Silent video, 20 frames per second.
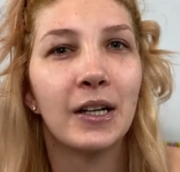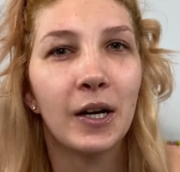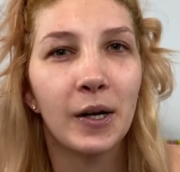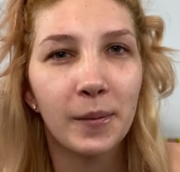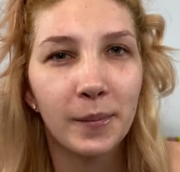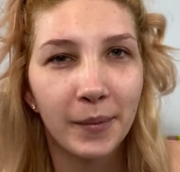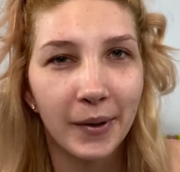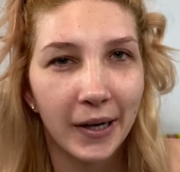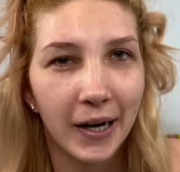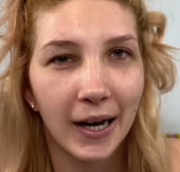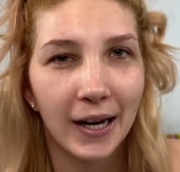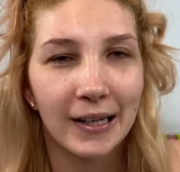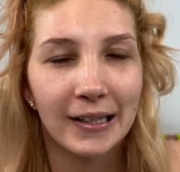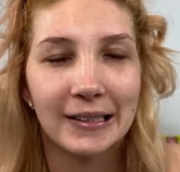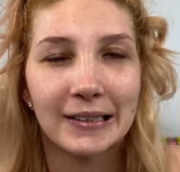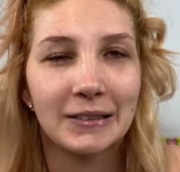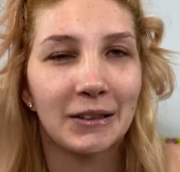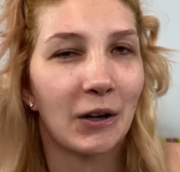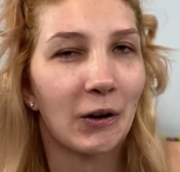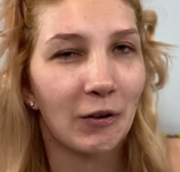because
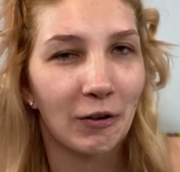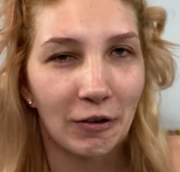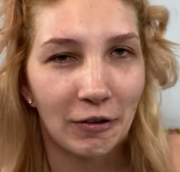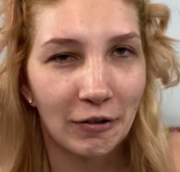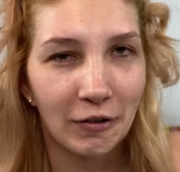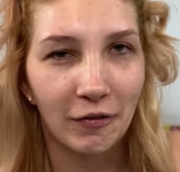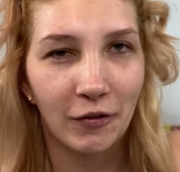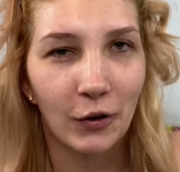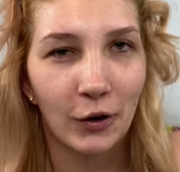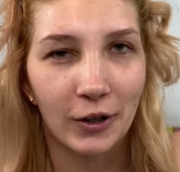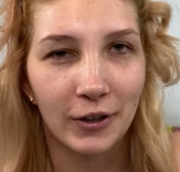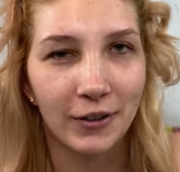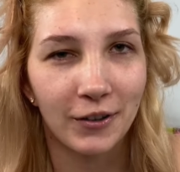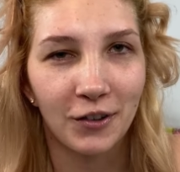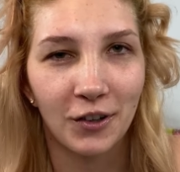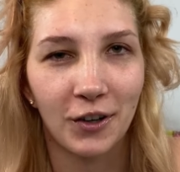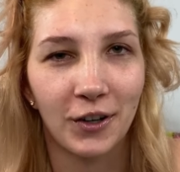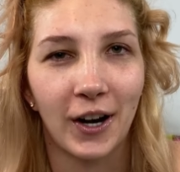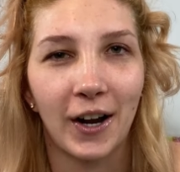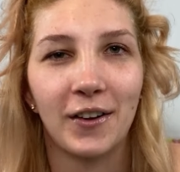all the Sephora's
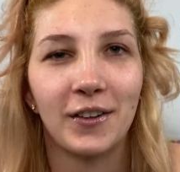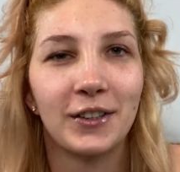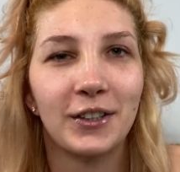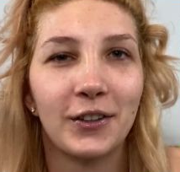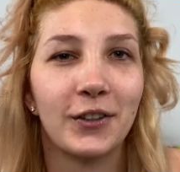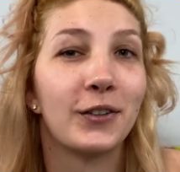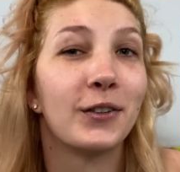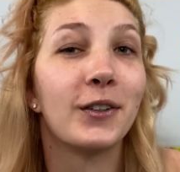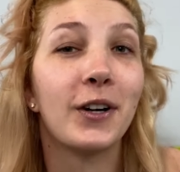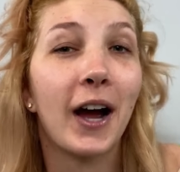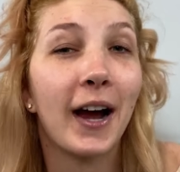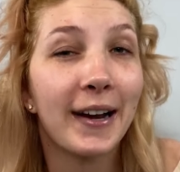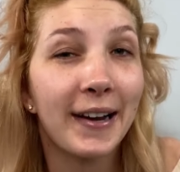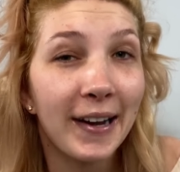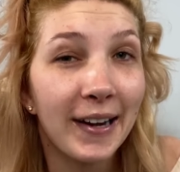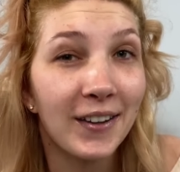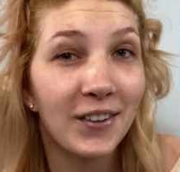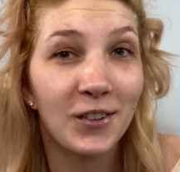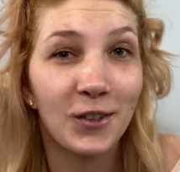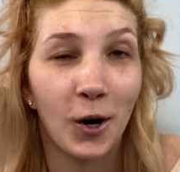shut down, so I
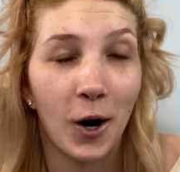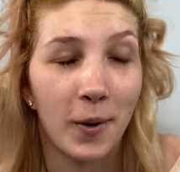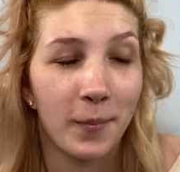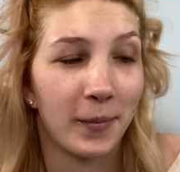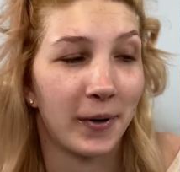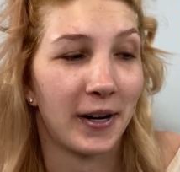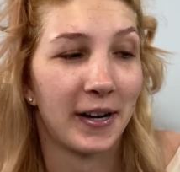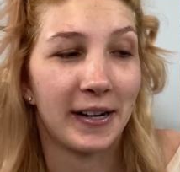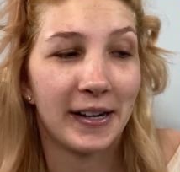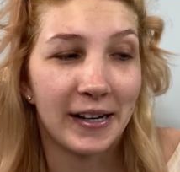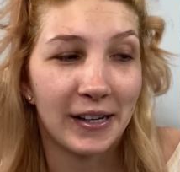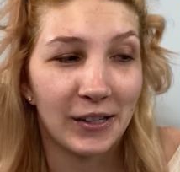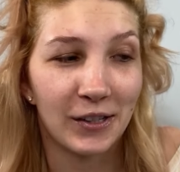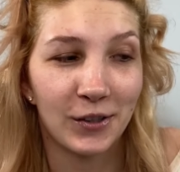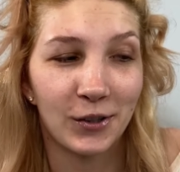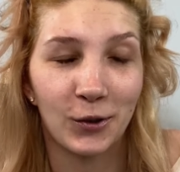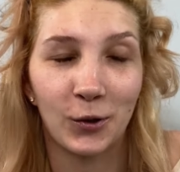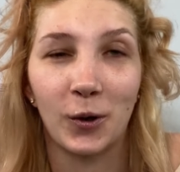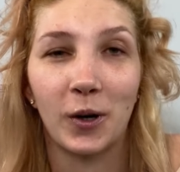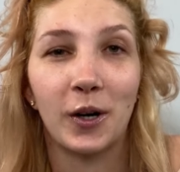can't shop in
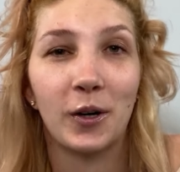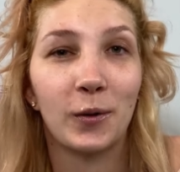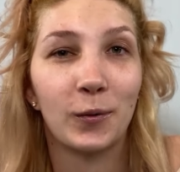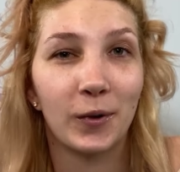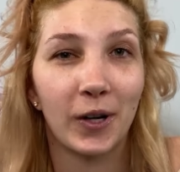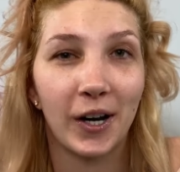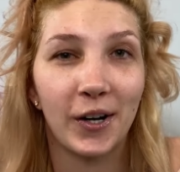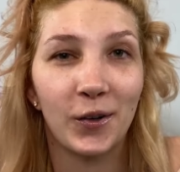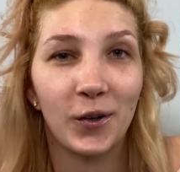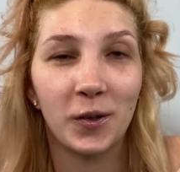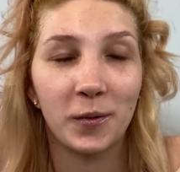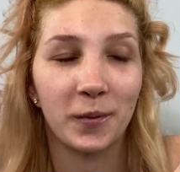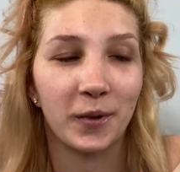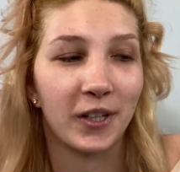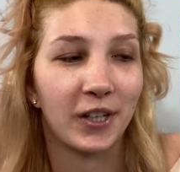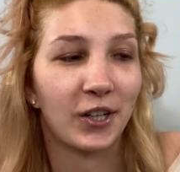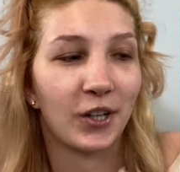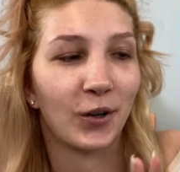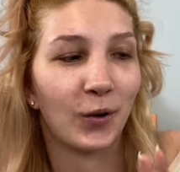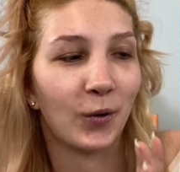store when I normally
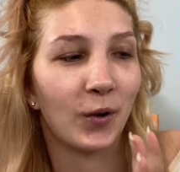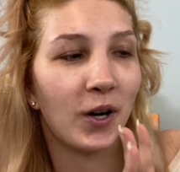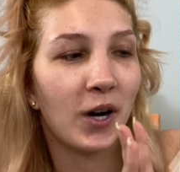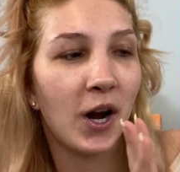do.